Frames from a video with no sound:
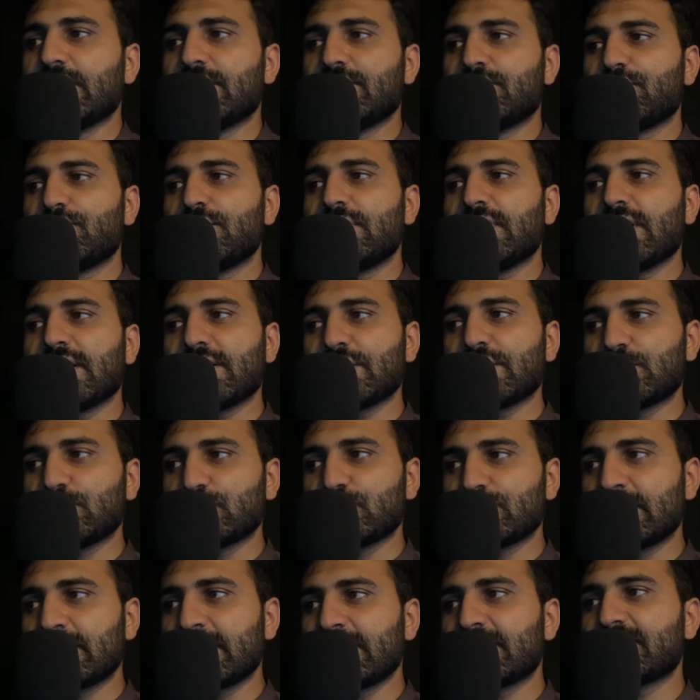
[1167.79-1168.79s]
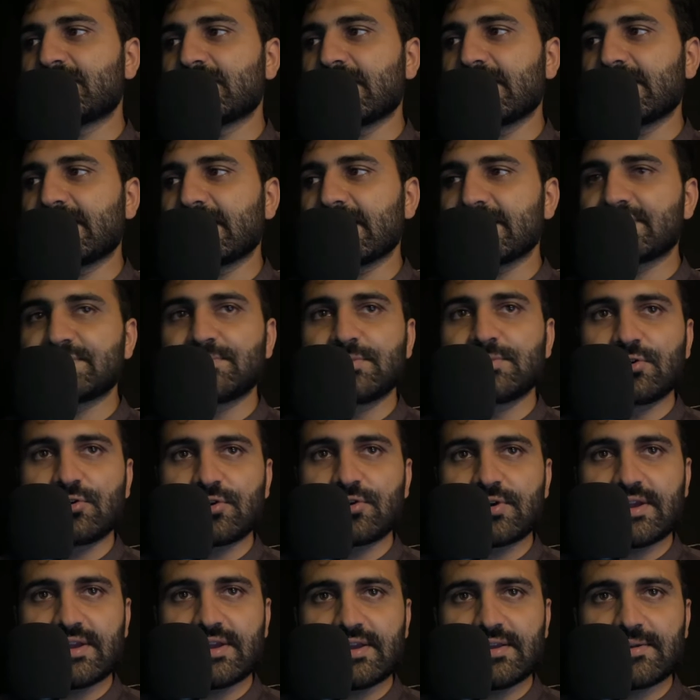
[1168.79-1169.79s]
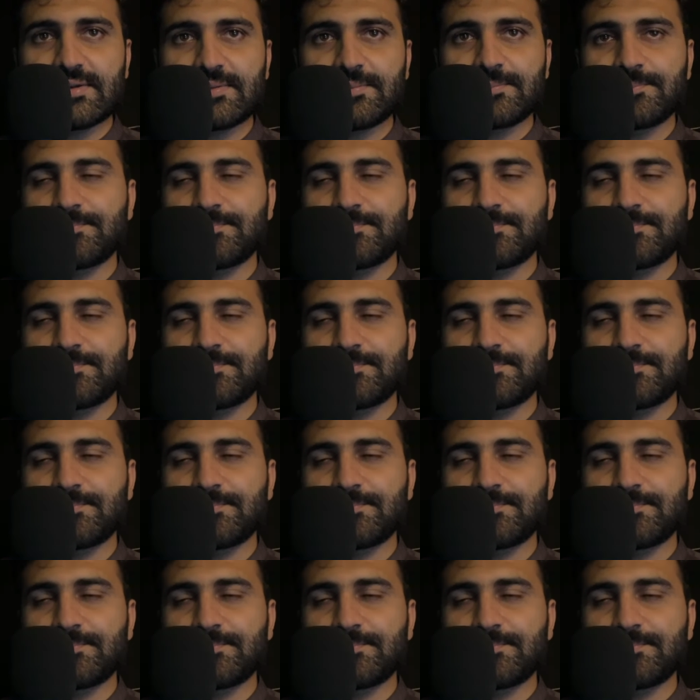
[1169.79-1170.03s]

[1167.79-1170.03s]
We are using try catch block here.